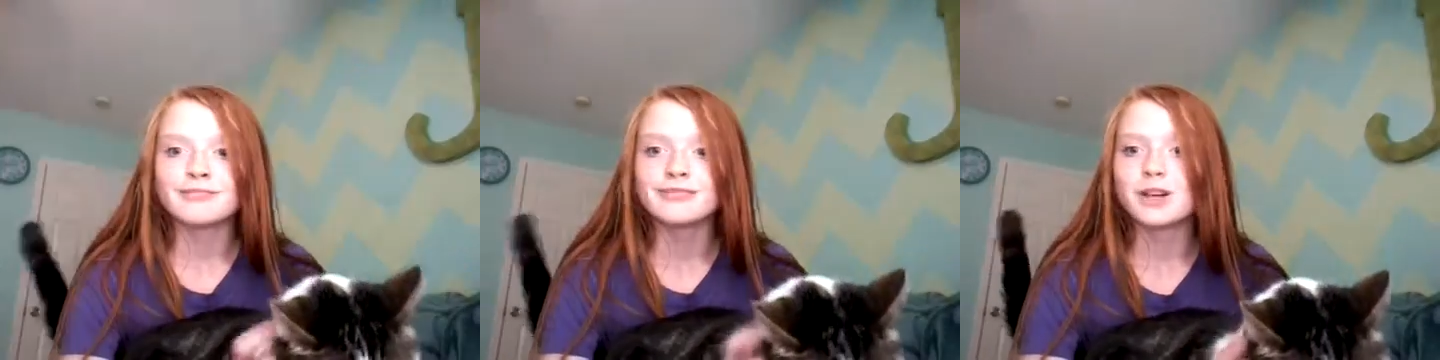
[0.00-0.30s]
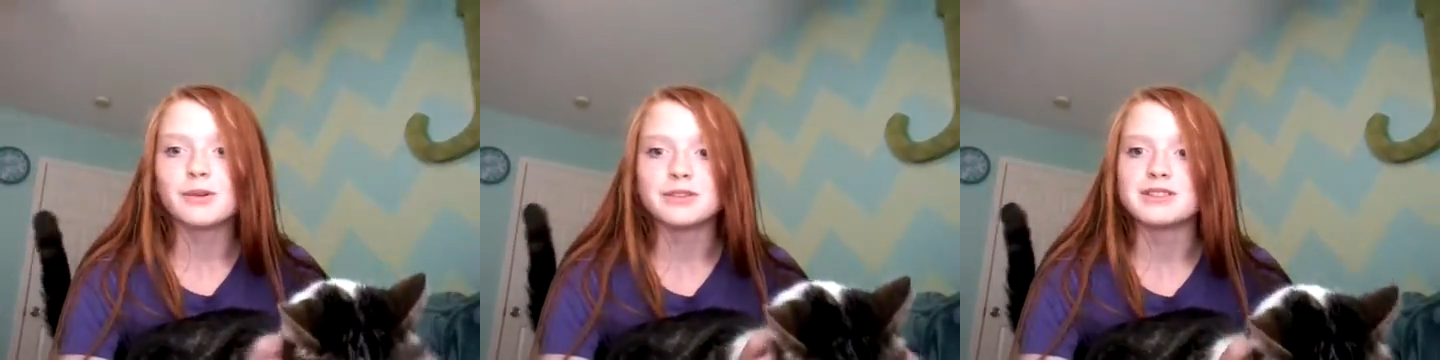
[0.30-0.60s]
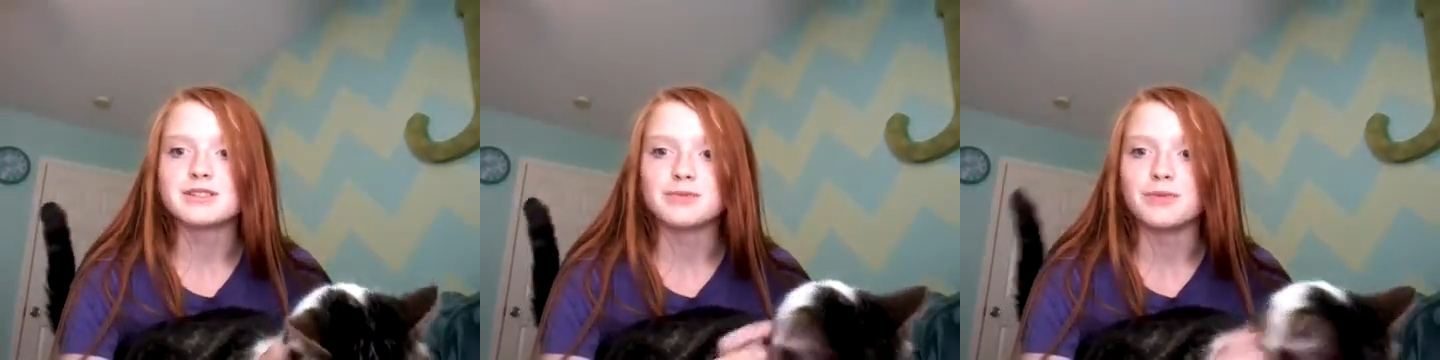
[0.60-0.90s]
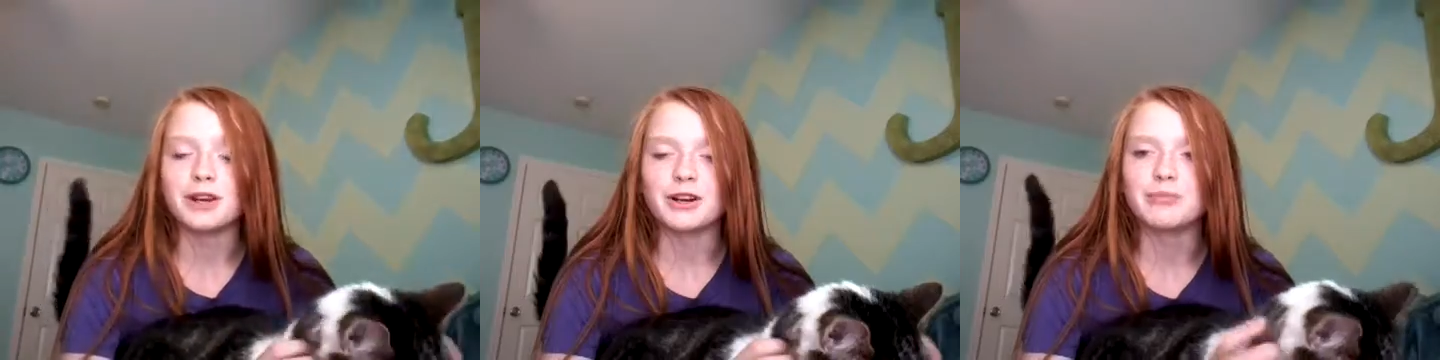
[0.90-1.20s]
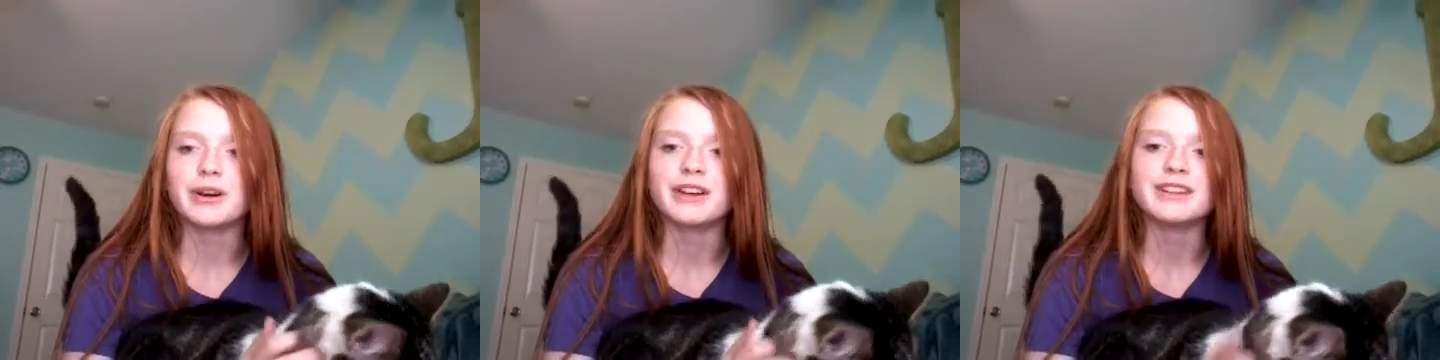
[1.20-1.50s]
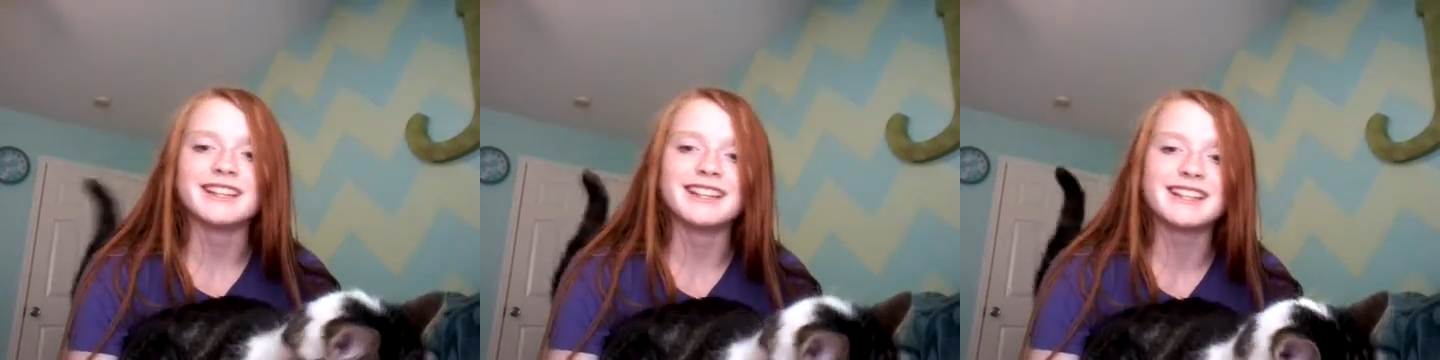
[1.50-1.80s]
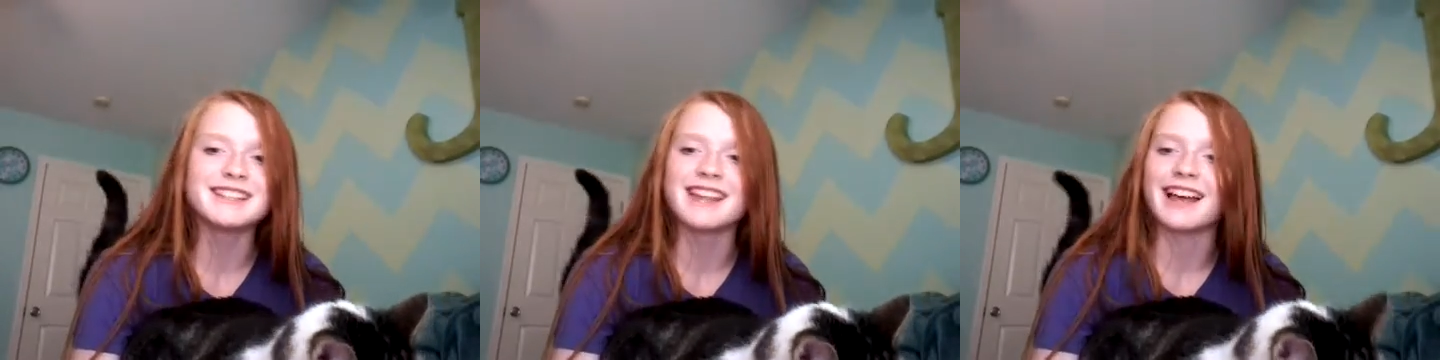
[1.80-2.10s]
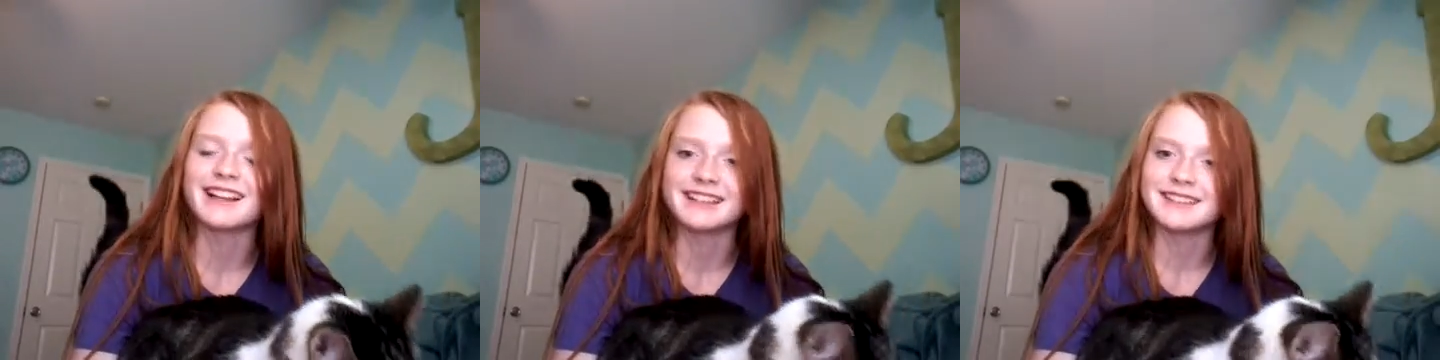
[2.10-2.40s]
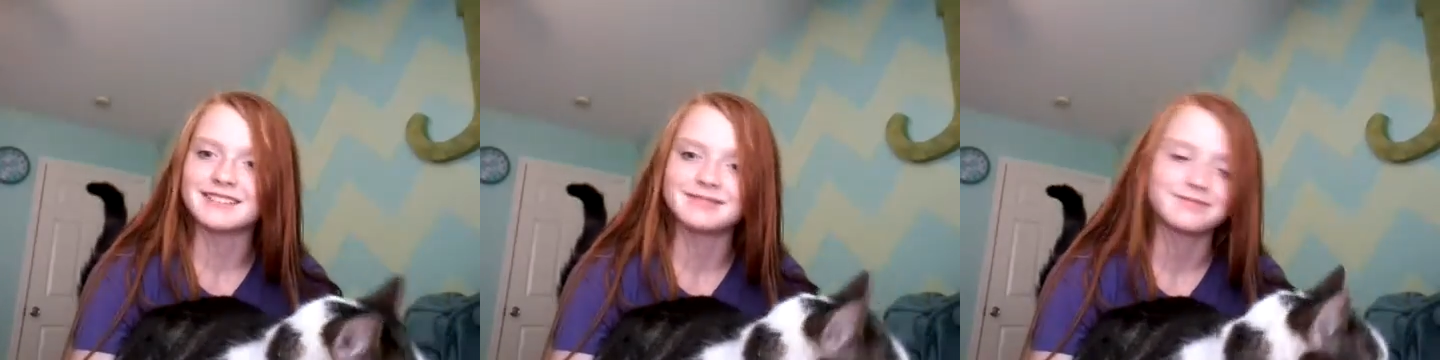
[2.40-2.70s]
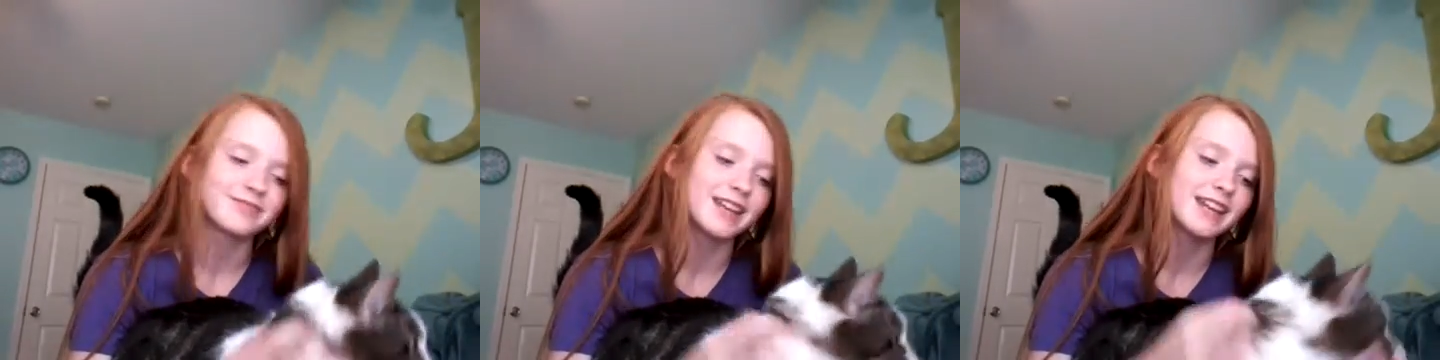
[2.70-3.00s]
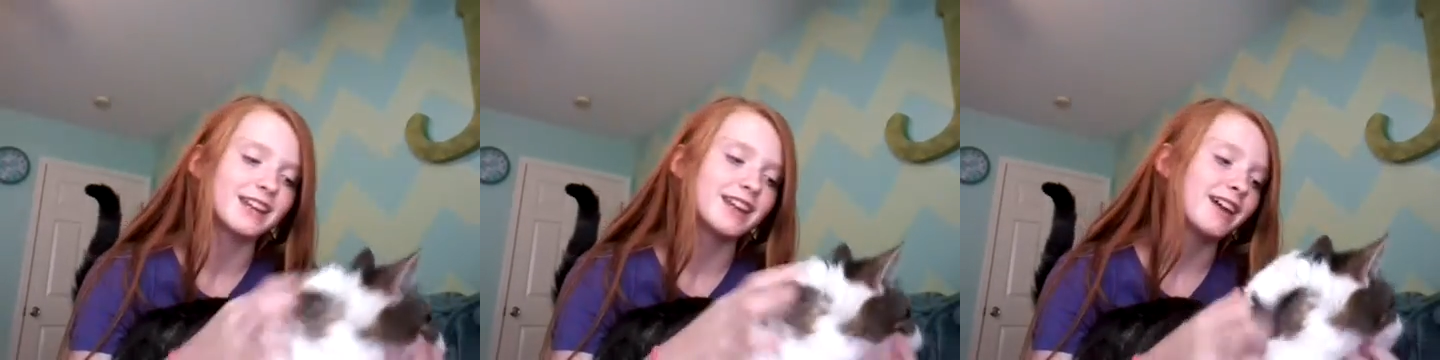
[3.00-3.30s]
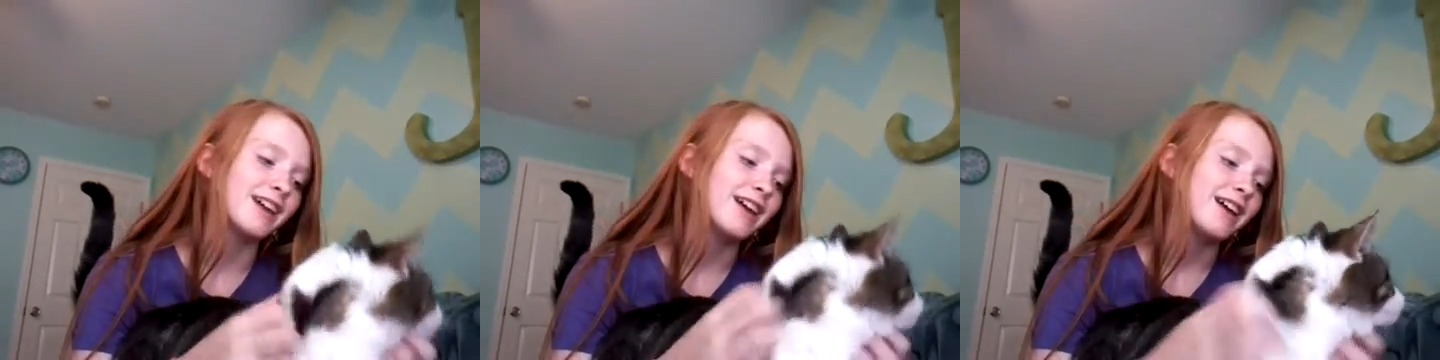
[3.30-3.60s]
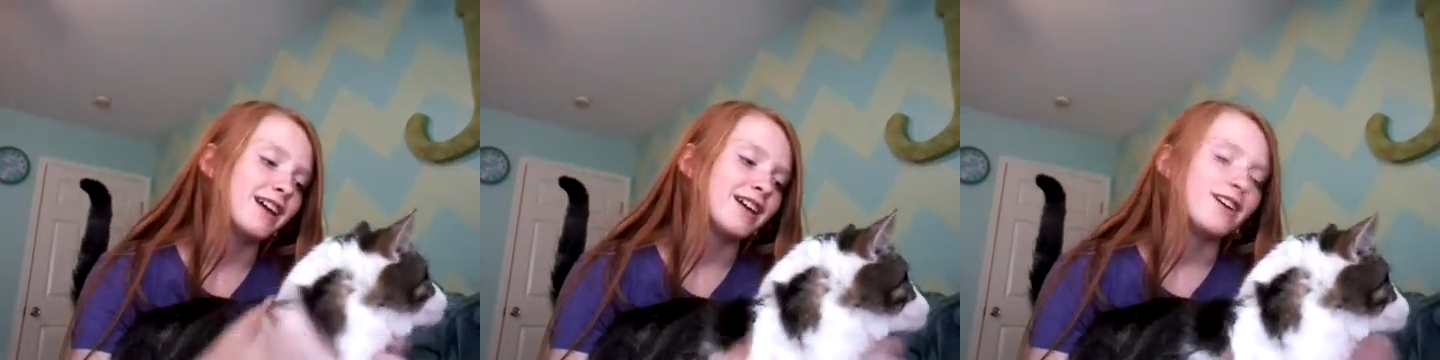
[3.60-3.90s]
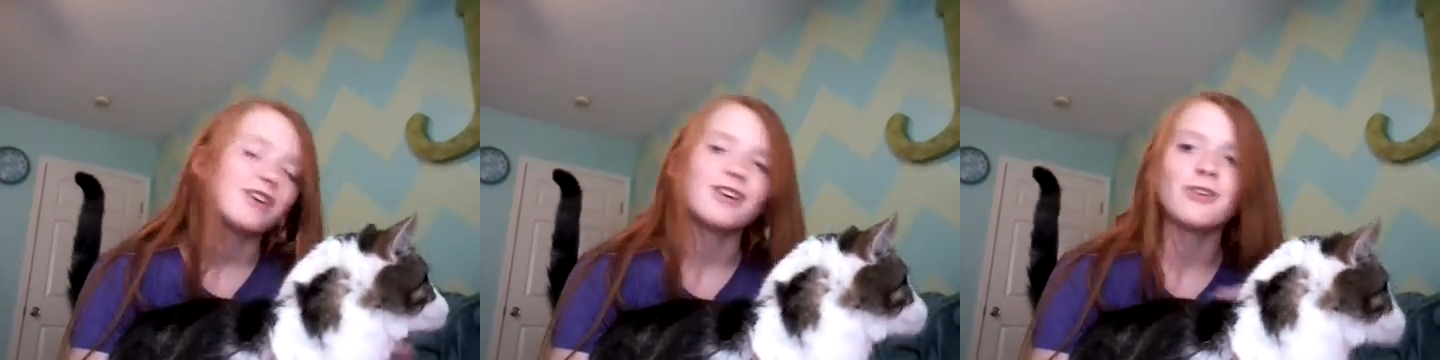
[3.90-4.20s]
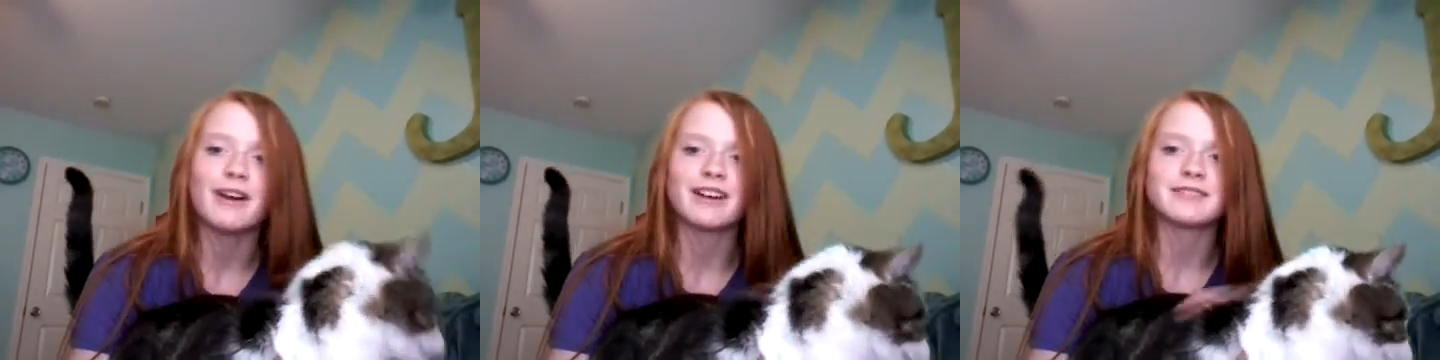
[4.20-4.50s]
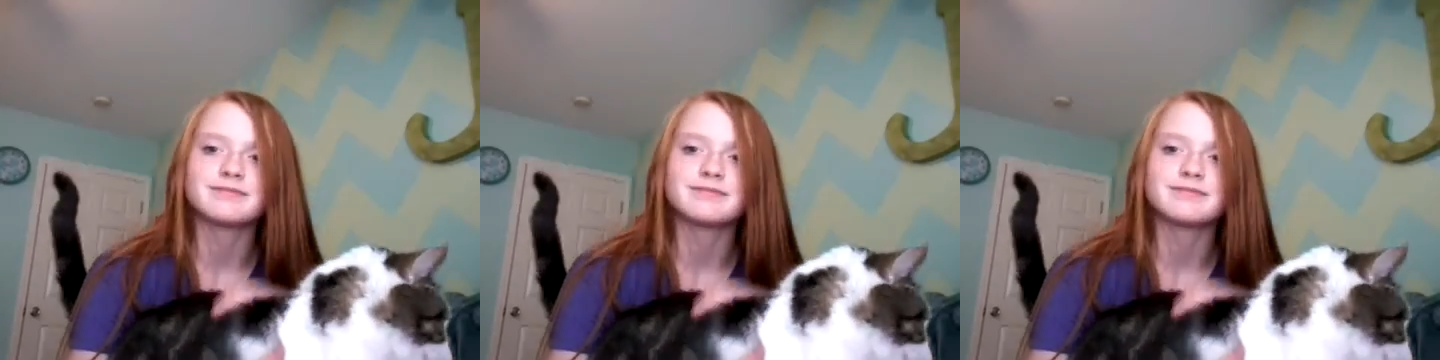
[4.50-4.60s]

It was weird, but she liked it. And, oh well.